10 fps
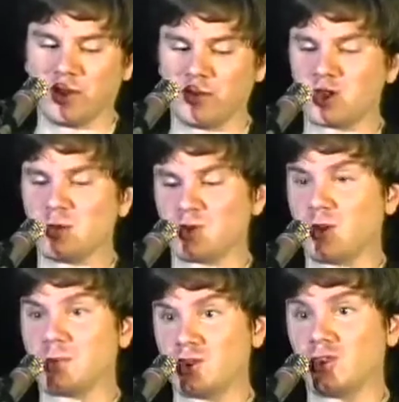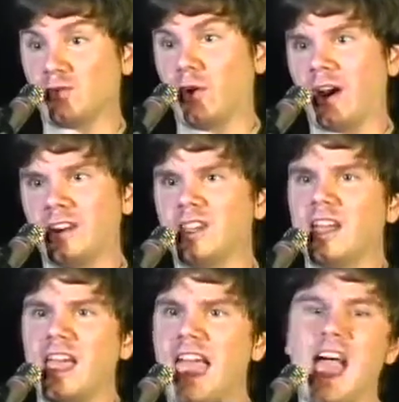of a subscription fraud,
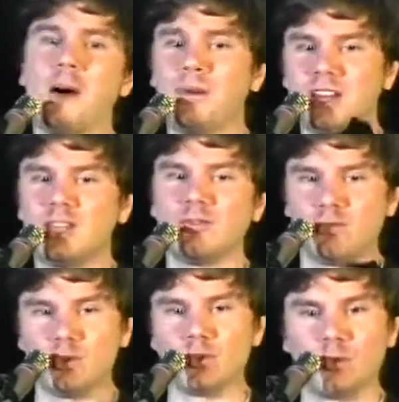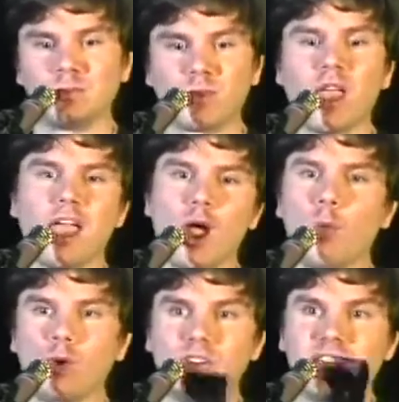how many of you
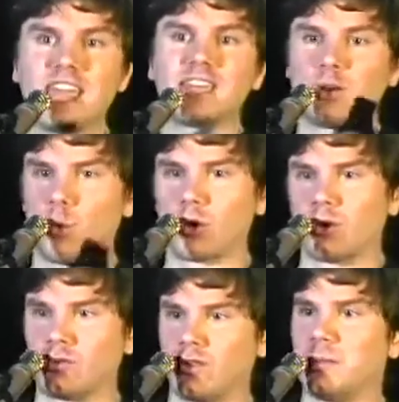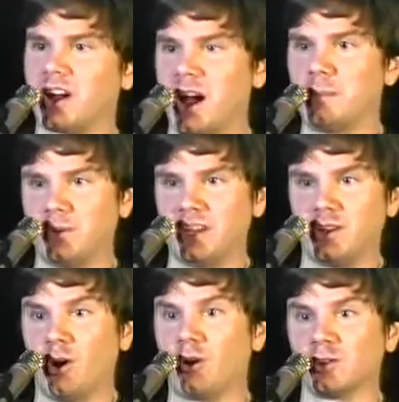would take an order from a company
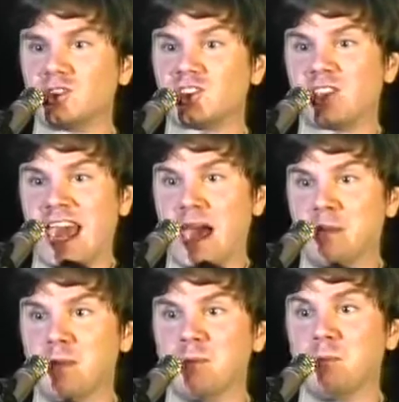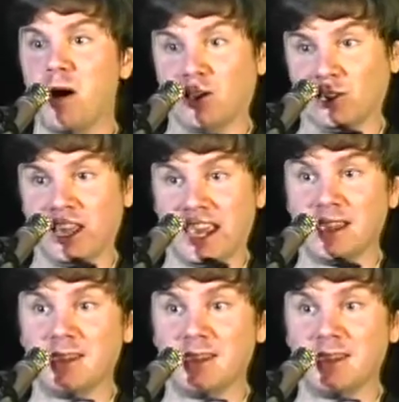called Scam Modeling?